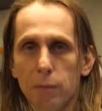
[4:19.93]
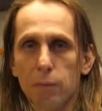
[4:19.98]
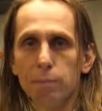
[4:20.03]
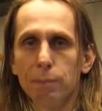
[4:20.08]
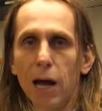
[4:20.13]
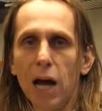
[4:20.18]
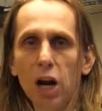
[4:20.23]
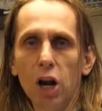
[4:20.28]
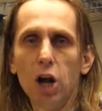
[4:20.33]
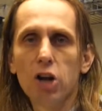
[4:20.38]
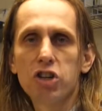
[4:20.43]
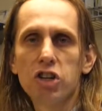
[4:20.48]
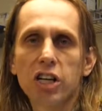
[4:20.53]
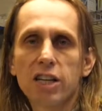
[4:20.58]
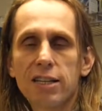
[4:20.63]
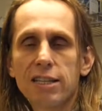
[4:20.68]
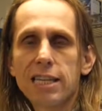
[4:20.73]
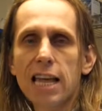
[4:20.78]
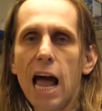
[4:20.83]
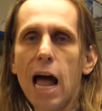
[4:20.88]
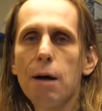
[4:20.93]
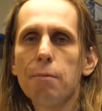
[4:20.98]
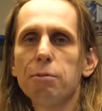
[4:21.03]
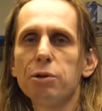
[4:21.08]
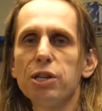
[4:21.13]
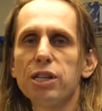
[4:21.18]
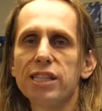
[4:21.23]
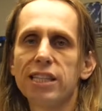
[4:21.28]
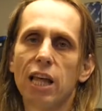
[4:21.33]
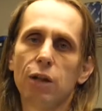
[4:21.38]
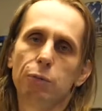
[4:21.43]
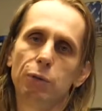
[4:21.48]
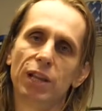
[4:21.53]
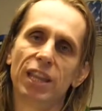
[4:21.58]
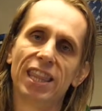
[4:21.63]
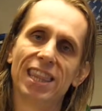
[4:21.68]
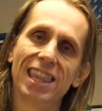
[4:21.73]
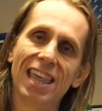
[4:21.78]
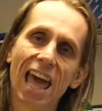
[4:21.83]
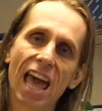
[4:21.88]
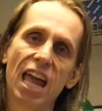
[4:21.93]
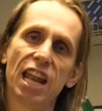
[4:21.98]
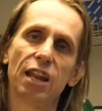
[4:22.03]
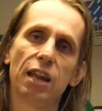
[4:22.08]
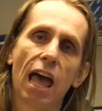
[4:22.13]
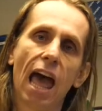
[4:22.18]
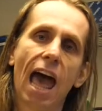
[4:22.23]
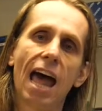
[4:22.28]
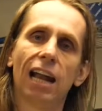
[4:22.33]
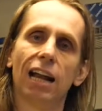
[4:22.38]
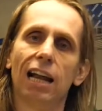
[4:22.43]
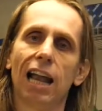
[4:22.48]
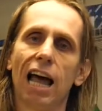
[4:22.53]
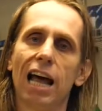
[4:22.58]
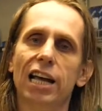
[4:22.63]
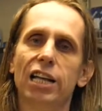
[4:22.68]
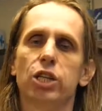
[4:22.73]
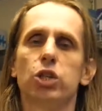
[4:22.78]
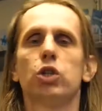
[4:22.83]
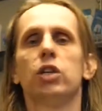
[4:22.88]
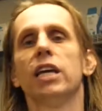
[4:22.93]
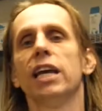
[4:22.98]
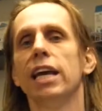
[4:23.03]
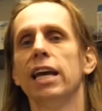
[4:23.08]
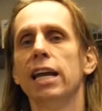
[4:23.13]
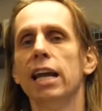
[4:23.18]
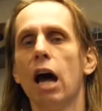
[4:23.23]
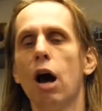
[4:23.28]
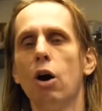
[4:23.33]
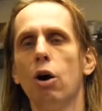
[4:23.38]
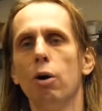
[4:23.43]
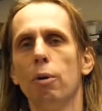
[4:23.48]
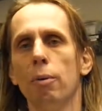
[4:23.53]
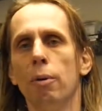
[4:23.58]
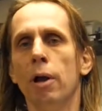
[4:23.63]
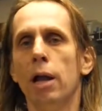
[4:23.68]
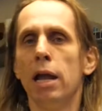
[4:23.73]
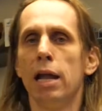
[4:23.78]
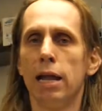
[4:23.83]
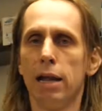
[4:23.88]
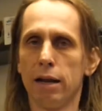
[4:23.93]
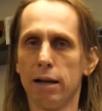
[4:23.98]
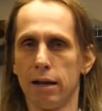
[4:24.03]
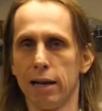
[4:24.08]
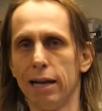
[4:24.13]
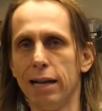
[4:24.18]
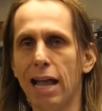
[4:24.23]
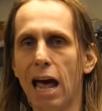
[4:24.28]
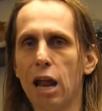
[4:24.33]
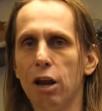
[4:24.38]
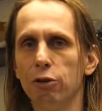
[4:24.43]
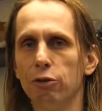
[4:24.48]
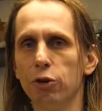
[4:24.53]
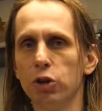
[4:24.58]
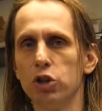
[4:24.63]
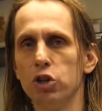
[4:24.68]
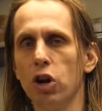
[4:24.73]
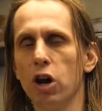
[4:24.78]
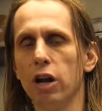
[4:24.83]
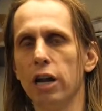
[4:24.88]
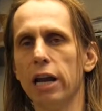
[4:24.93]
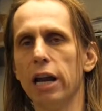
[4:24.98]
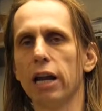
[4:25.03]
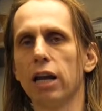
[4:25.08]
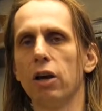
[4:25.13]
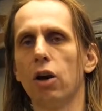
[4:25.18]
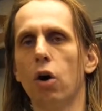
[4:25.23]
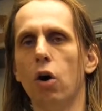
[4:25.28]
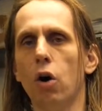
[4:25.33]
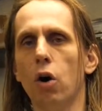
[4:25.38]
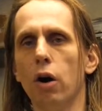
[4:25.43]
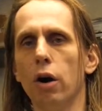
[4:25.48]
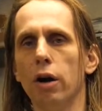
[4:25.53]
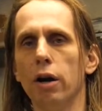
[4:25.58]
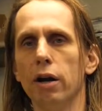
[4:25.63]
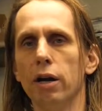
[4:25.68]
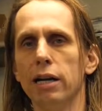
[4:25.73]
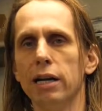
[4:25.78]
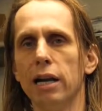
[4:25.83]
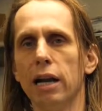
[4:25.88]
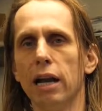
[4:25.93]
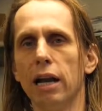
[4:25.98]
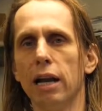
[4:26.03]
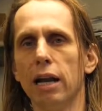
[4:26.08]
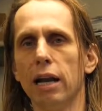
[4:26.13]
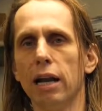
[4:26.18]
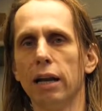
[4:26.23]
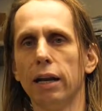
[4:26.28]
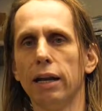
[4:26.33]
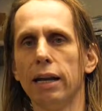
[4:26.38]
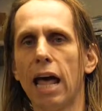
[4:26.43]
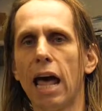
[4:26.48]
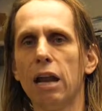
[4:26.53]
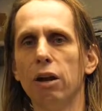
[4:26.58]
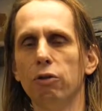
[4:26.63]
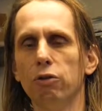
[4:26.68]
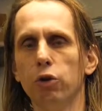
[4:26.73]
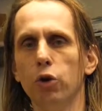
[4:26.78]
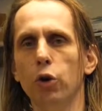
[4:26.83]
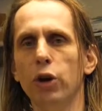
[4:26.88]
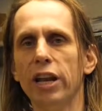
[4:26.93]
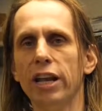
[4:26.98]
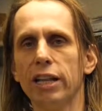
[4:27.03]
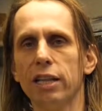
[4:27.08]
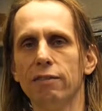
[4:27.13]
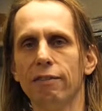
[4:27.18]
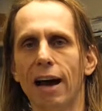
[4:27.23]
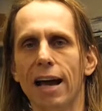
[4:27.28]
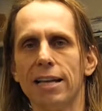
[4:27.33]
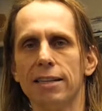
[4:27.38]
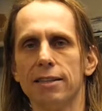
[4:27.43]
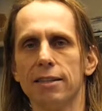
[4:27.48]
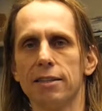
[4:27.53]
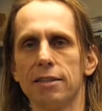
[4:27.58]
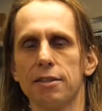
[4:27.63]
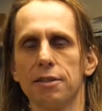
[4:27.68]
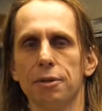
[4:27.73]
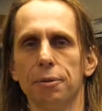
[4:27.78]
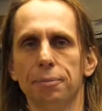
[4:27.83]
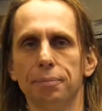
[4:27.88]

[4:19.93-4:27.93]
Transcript: biological samples that we then analyze in our nanophotonic or nanofluidic devices.